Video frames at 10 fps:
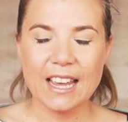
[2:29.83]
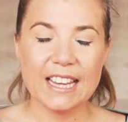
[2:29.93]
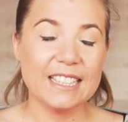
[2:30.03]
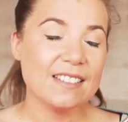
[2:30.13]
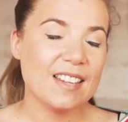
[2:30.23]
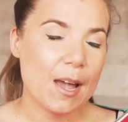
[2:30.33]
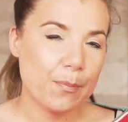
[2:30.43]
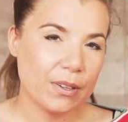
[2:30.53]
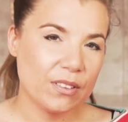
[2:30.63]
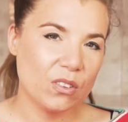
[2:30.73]
And this
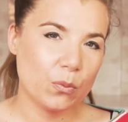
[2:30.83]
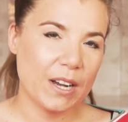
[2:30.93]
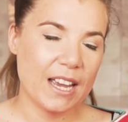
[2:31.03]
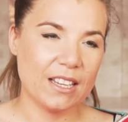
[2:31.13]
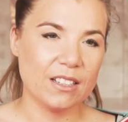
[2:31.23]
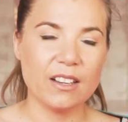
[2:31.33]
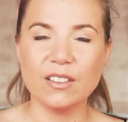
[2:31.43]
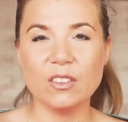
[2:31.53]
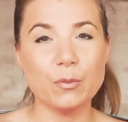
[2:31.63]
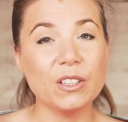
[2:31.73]
happens when
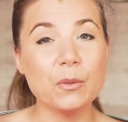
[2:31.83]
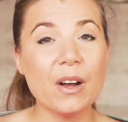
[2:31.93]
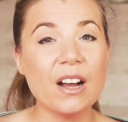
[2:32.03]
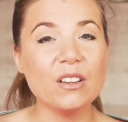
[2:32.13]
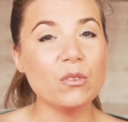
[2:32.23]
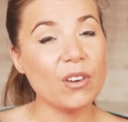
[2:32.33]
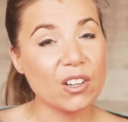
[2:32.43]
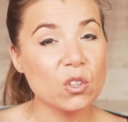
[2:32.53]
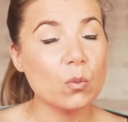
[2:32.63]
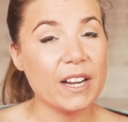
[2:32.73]
customer demand
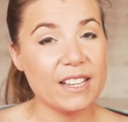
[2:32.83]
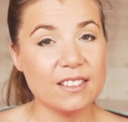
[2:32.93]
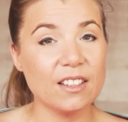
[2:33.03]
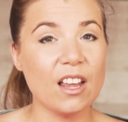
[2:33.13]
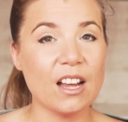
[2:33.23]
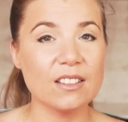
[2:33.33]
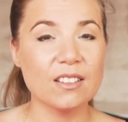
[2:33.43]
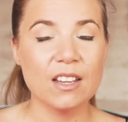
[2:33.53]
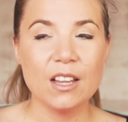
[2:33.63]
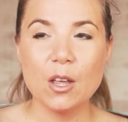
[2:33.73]
fluctuates a lot,